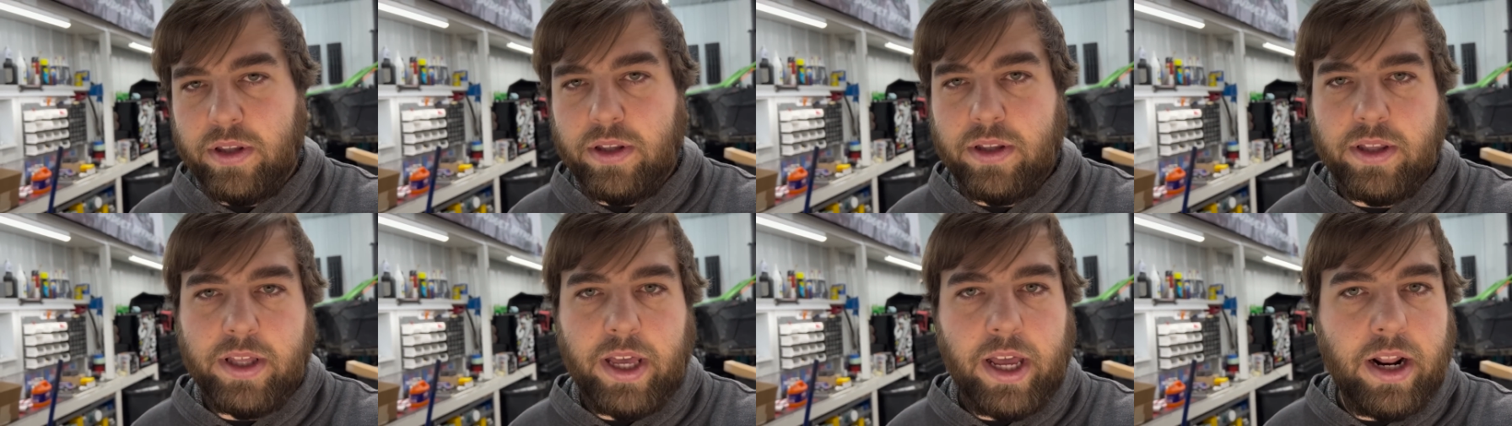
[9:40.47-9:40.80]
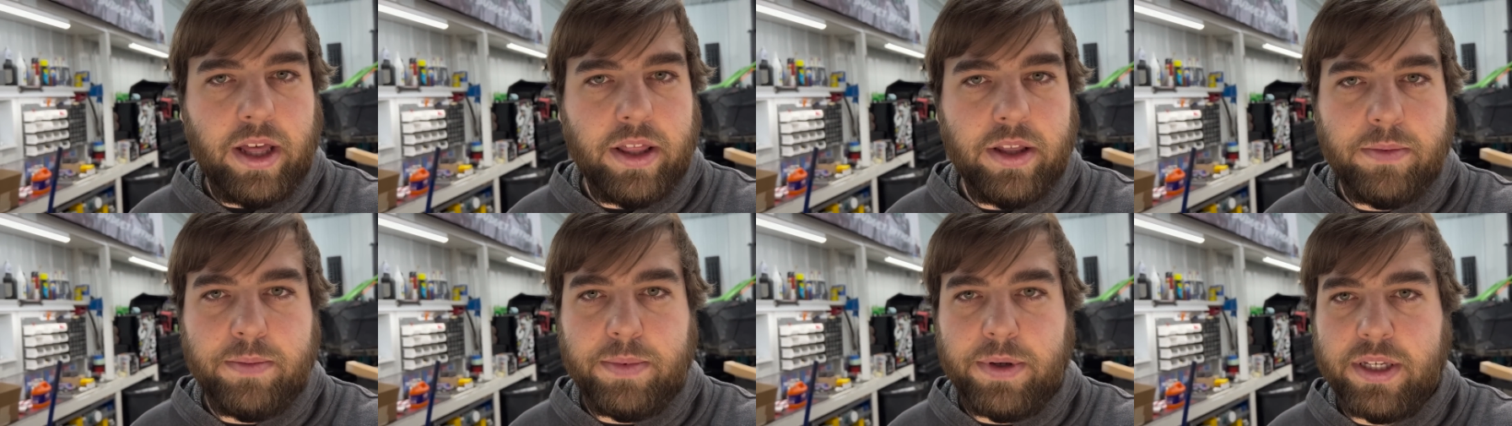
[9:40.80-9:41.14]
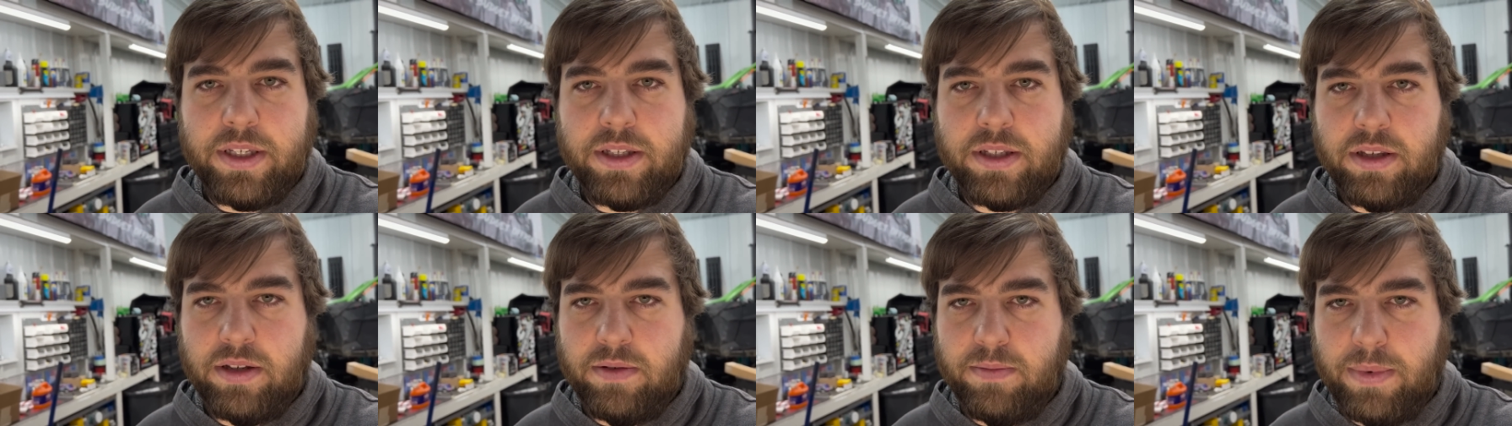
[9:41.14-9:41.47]
That other
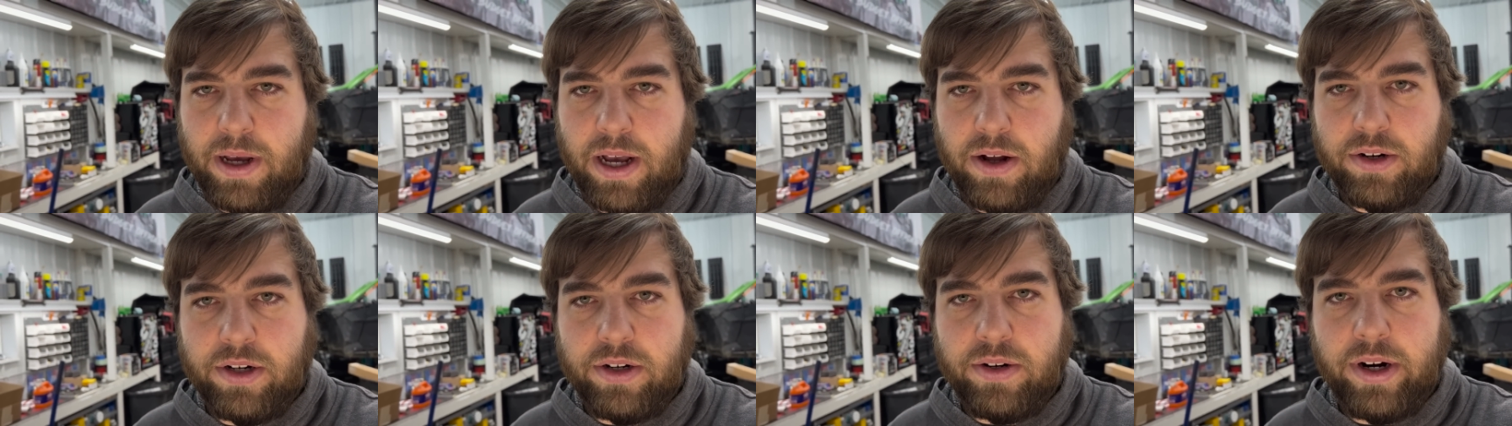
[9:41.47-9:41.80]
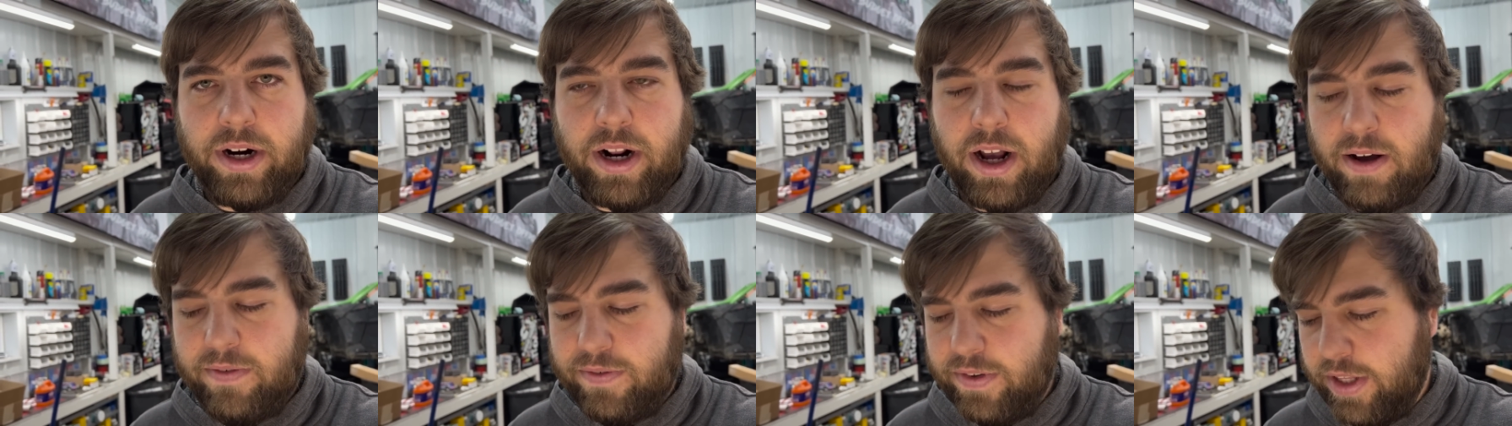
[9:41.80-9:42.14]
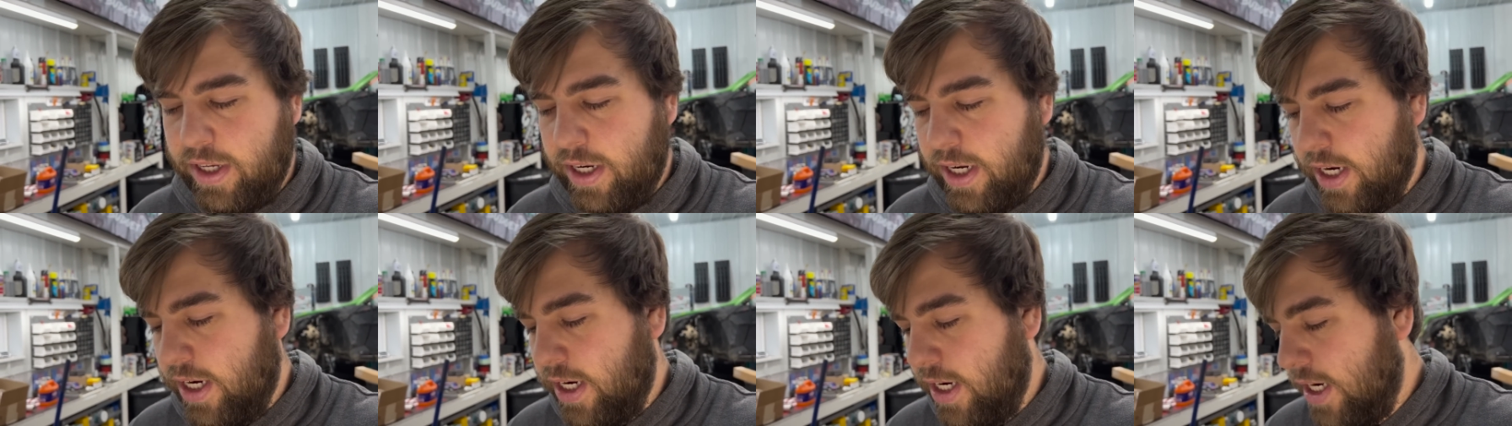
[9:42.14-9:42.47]
piece pounded right off of
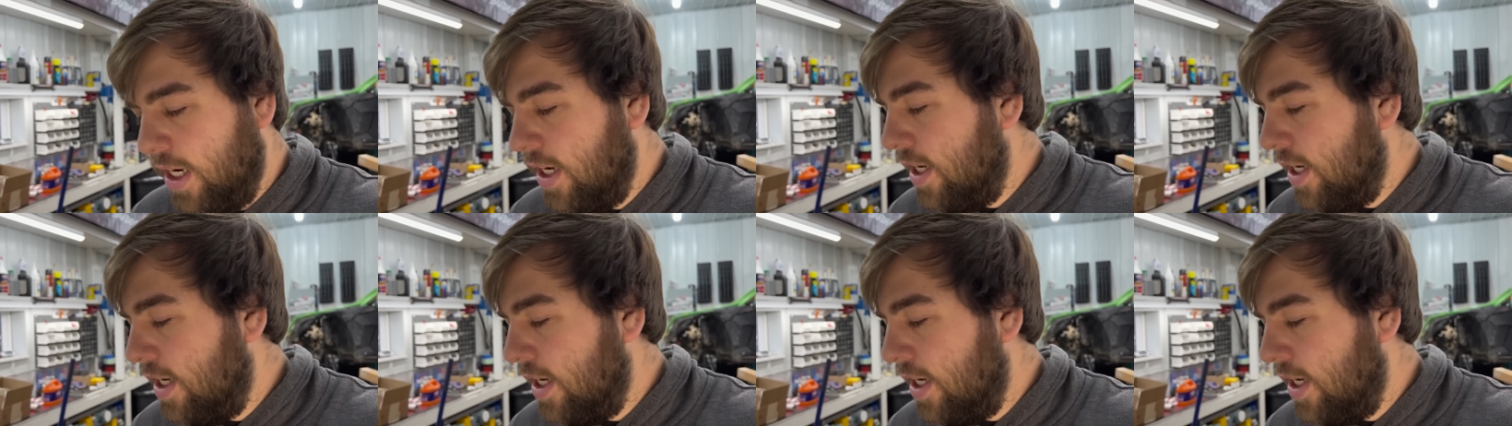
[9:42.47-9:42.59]
there.